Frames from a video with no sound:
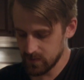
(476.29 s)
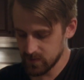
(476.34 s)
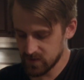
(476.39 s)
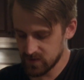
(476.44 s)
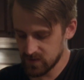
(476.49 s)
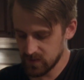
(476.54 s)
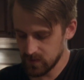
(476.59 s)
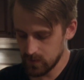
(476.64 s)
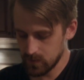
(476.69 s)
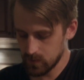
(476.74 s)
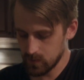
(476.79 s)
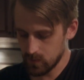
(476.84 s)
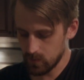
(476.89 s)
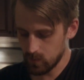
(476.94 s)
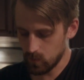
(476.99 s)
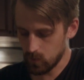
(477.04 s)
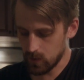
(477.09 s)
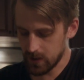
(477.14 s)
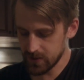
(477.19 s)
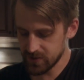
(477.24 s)
those two
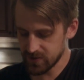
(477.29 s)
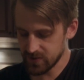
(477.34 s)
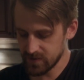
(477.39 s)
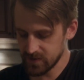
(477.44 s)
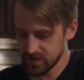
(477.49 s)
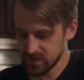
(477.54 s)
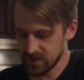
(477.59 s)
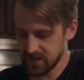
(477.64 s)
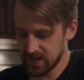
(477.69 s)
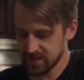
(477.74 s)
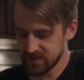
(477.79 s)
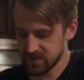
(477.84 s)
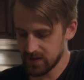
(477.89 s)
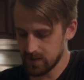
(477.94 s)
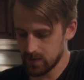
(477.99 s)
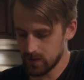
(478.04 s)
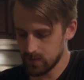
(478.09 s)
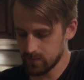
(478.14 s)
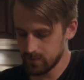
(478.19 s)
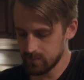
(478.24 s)
washers, and that's
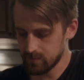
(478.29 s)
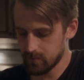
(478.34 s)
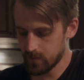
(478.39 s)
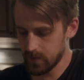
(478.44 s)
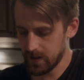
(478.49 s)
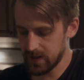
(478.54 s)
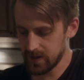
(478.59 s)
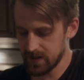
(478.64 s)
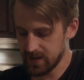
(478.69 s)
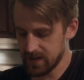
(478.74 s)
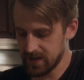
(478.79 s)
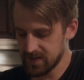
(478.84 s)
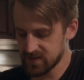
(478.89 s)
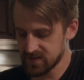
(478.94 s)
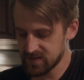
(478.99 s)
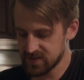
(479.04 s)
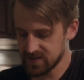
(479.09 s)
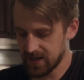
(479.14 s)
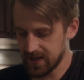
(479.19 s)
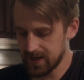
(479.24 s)
going to create a
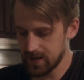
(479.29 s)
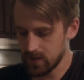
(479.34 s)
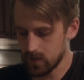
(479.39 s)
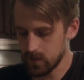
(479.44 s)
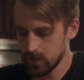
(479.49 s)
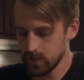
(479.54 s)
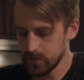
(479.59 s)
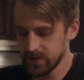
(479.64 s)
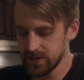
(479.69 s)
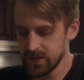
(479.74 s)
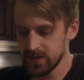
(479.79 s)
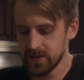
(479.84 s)
nice tight hold